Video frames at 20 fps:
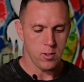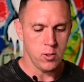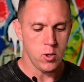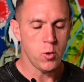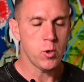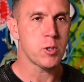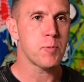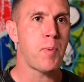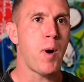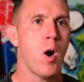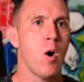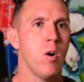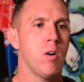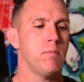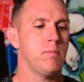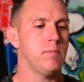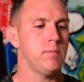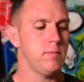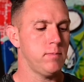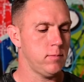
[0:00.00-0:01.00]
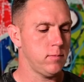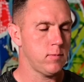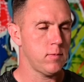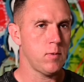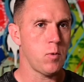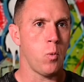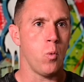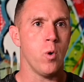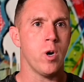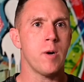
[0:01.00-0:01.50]
those, once they're
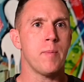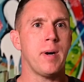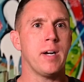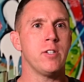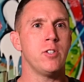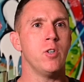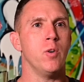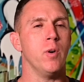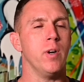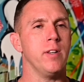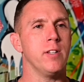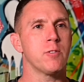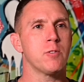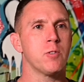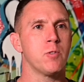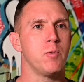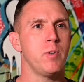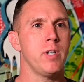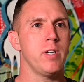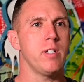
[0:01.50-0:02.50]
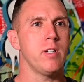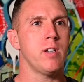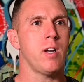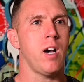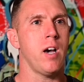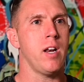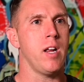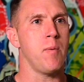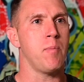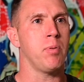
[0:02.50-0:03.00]
refined, and record
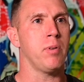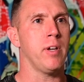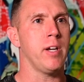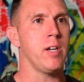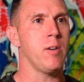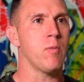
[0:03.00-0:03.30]
them